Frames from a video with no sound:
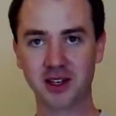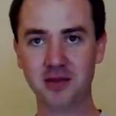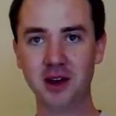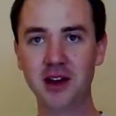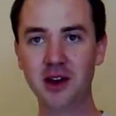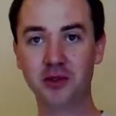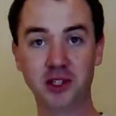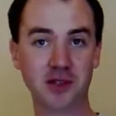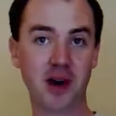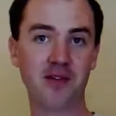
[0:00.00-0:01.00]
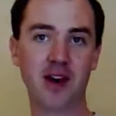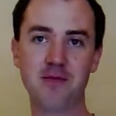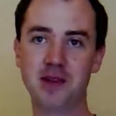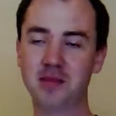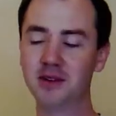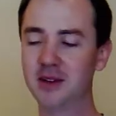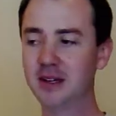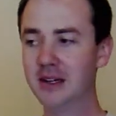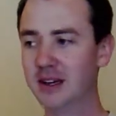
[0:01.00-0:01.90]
team, which is about 5 people.